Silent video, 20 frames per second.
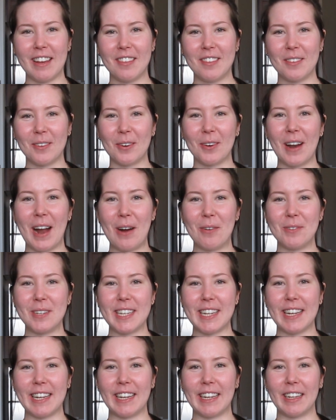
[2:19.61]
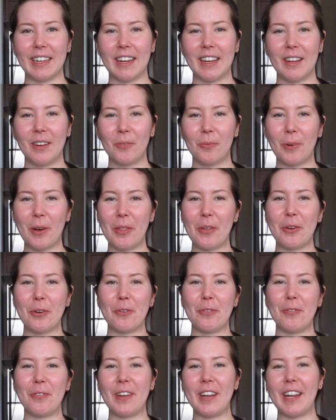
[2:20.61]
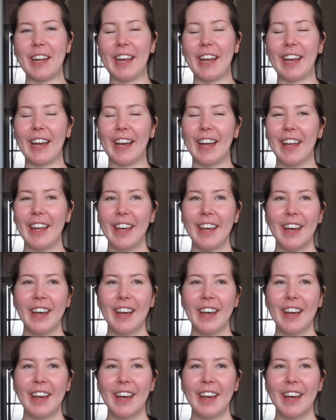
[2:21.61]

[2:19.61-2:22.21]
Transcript: surrounding whether you're feeding